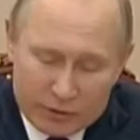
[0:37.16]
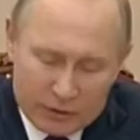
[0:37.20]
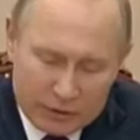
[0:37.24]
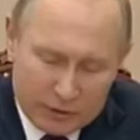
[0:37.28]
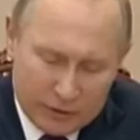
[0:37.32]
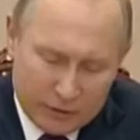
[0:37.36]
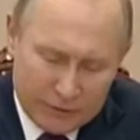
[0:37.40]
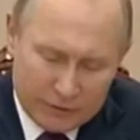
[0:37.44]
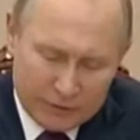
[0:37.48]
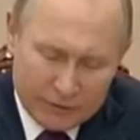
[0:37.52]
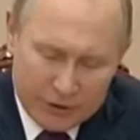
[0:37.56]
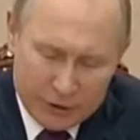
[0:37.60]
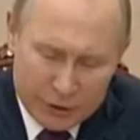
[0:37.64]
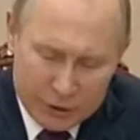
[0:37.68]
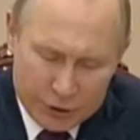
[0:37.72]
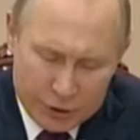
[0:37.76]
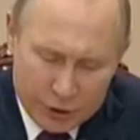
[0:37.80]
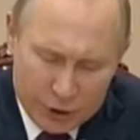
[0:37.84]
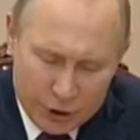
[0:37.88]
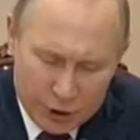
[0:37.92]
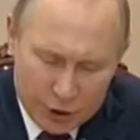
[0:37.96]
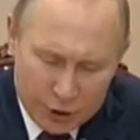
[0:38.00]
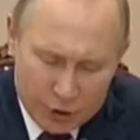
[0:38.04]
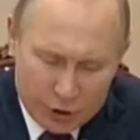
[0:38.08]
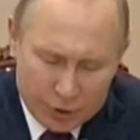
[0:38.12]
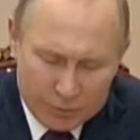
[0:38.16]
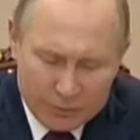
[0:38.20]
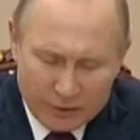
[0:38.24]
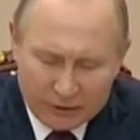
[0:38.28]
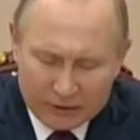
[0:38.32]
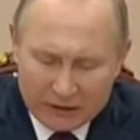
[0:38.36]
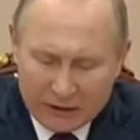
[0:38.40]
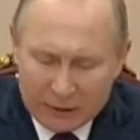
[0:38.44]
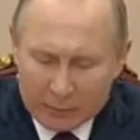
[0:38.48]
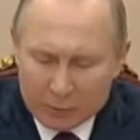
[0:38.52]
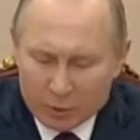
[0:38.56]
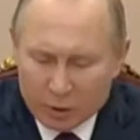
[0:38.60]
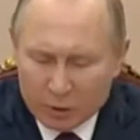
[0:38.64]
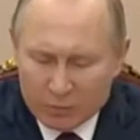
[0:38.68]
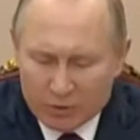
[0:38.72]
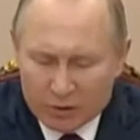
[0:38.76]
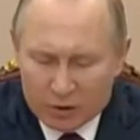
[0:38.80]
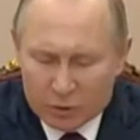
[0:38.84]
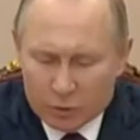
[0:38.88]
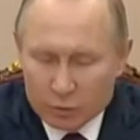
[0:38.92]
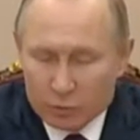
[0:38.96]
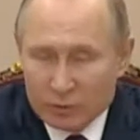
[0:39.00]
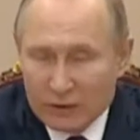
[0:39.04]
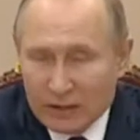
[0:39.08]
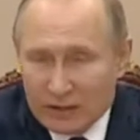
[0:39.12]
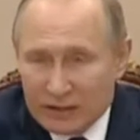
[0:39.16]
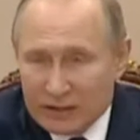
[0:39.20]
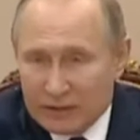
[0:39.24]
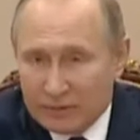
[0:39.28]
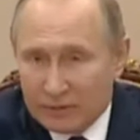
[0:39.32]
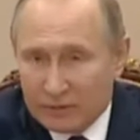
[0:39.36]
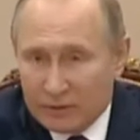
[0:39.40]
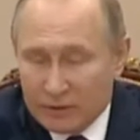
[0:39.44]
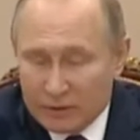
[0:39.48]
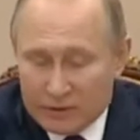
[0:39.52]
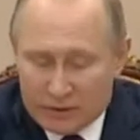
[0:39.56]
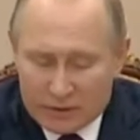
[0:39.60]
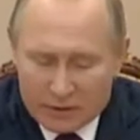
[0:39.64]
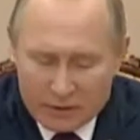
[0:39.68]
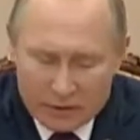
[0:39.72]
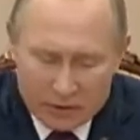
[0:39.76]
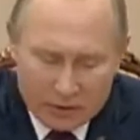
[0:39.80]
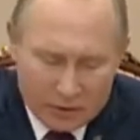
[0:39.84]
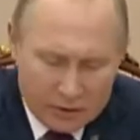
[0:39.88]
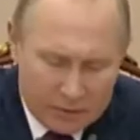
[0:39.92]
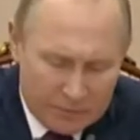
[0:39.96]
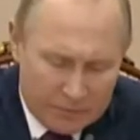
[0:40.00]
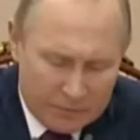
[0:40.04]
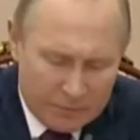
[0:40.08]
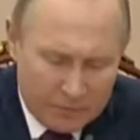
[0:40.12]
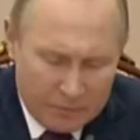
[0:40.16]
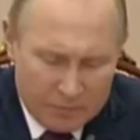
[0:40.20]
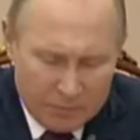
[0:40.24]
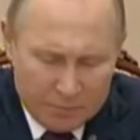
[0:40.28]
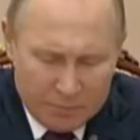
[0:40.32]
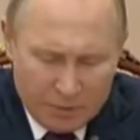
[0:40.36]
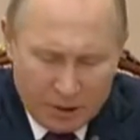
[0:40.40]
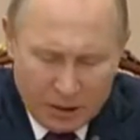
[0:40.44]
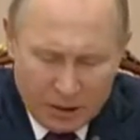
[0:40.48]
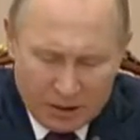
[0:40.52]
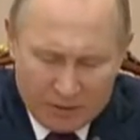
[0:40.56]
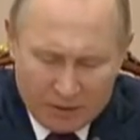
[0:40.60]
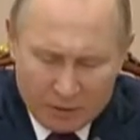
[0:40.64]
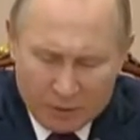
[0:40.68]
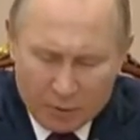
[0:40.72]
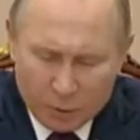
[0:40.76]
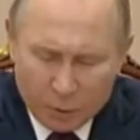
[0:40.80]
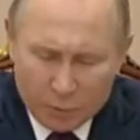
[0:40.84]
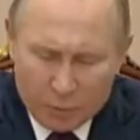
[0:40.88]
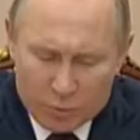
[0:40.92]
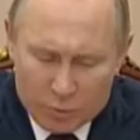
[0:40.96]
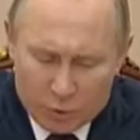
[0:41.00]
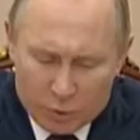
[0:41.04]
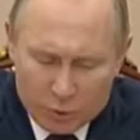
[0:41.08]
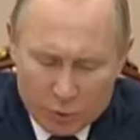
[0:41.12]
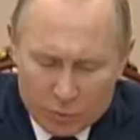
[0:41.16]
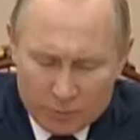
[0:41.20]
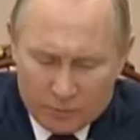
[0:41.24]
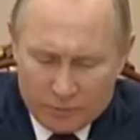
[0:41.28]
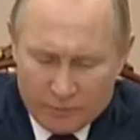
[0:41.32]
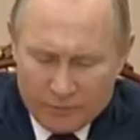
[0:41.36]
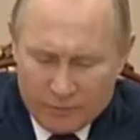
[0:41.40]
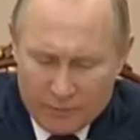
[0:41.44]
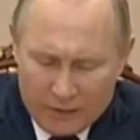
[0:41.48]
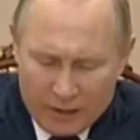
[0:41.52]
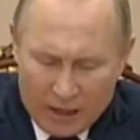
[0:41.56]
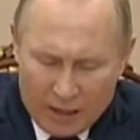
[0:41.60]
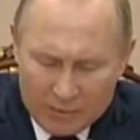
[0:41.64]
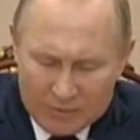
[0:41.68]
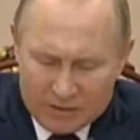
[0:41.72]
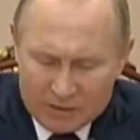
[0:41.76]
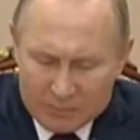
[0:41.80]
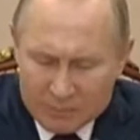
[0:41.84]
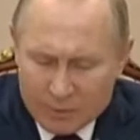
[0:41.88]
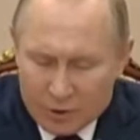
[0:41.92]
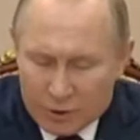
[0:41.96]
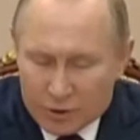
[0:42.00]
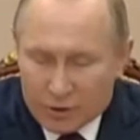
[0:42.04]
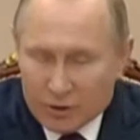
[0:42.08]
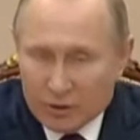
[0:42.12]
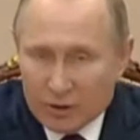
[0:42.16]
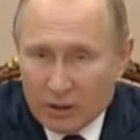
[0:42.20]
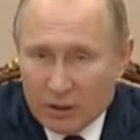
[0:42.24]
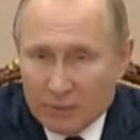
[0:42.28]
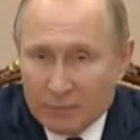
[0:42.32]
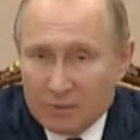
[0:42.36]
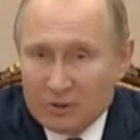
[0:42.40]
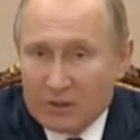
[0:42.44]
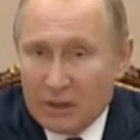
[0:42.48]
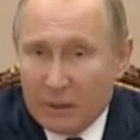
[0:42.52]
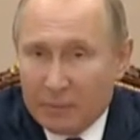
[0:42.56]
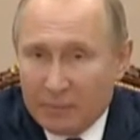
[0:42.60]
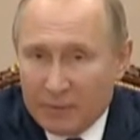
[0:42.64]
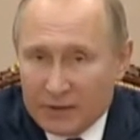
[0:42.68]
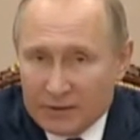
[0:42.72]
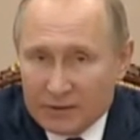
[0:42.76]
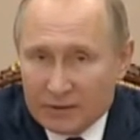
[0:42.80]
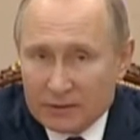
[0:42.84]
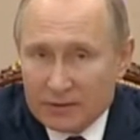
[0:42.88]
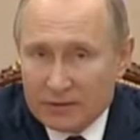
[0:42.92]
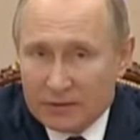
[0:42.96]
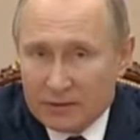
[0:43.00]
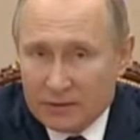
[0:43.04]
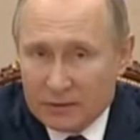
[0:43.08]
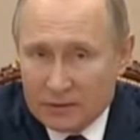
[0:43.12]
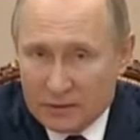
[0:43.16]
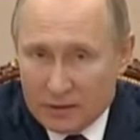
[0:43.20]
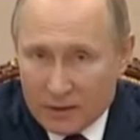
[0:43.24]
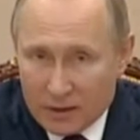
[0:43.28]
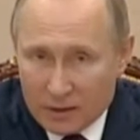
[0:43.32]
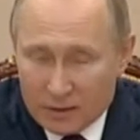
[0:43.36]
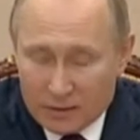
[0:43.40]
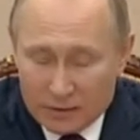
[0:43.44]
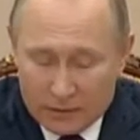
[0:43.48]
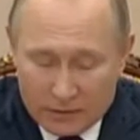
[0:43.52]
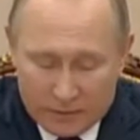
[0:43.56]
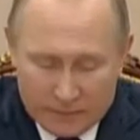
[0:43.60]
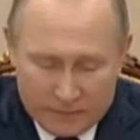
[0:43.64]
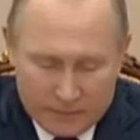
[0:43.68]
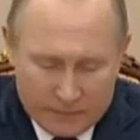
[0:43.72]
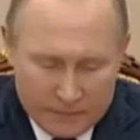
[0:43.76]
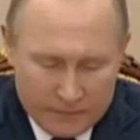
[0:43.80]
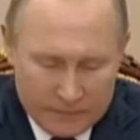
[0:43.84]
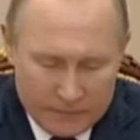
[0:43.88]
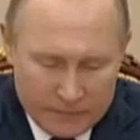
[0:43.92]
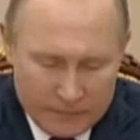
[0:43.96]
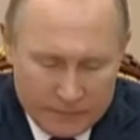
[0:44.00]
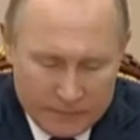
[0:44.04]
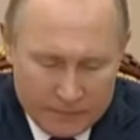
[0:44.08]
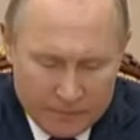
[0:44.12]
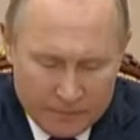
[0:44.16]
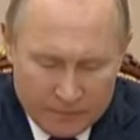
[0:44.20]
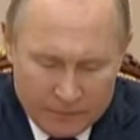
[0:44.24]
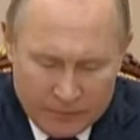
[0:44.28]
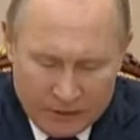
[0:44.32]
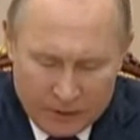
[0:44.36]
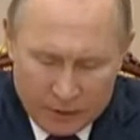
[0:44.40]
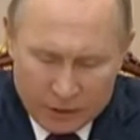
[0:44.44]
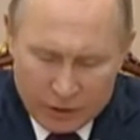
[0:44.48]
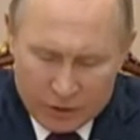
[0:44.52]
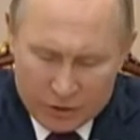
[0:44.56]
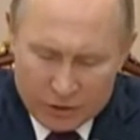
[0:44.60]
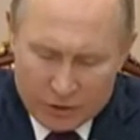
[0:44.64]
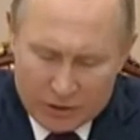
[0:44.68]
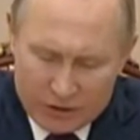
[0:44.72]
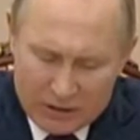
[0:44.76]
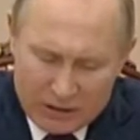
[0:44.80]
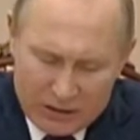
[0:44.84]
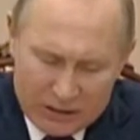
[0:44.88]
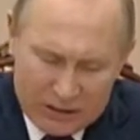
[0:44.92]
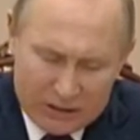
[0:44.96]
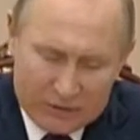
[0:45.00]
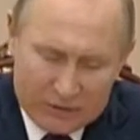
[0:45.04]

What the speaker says: individuals close to President Vladimir Putin. The U.S. leadership is especially infuriated by Moscow's anti-terror campaign in